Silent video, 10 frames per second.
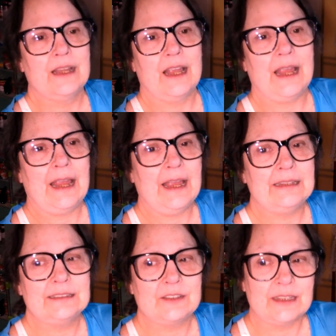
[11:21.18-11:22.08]

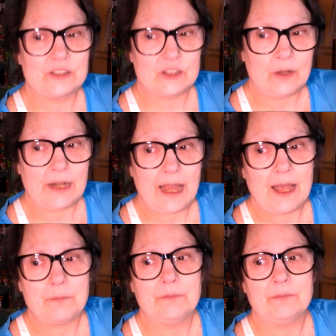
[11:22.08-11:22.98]
And so they showed
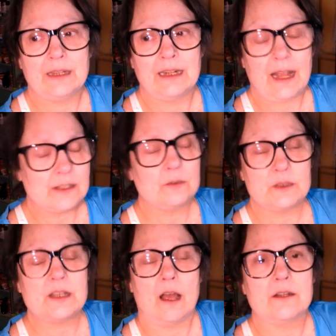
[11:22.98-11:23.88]
up, and I was
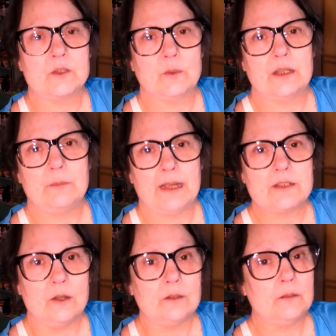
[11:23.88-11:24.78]
honest with them. I
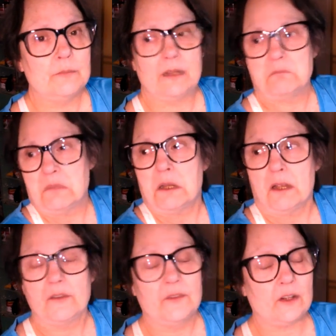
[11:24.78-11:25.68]
told them that
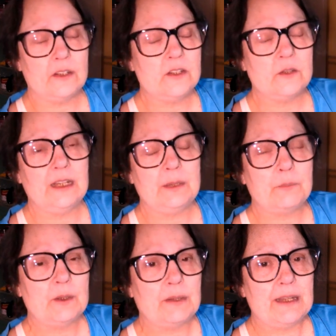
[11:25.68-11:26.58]
they're going to do a hip
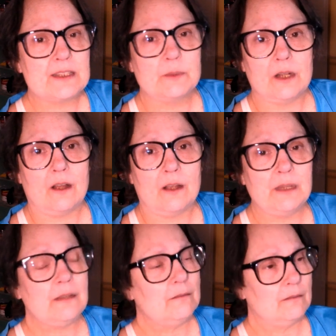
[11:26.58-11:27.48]
replacement on
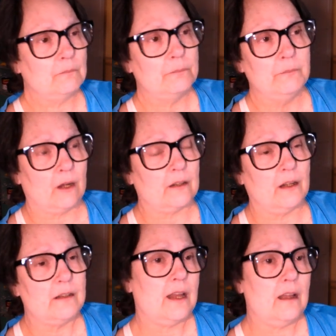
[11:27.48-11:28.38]
me. Mark it on
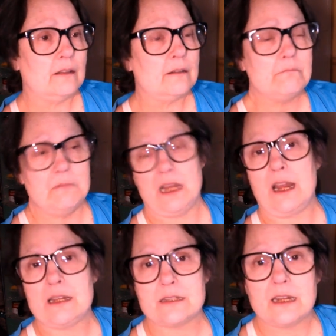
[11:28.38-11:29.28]
your calendar,
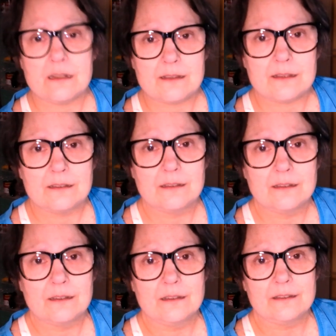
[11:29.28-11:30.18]
May 18th
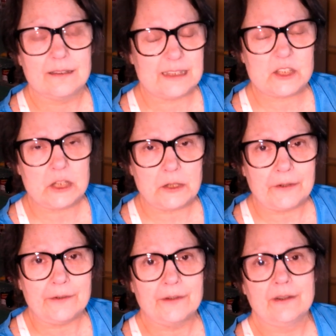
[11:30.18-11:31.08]
this
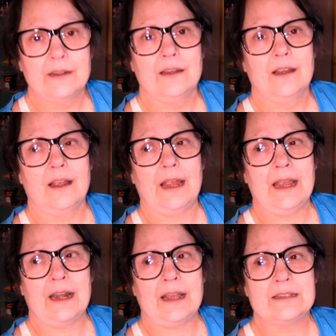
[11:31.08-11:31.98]
year. And
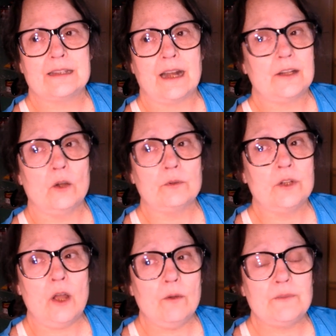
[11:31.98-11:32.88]
I said, I don't
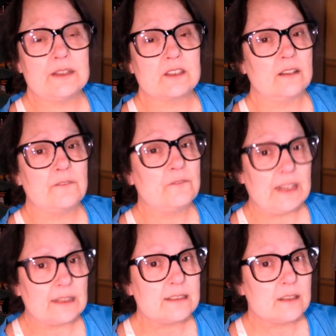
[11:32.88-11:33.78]
know if it's going to
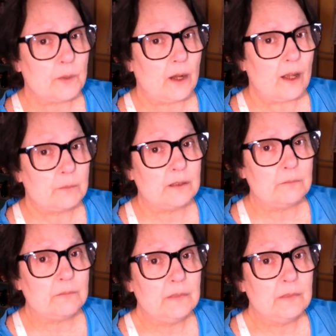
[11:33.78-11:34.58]
fix the problem.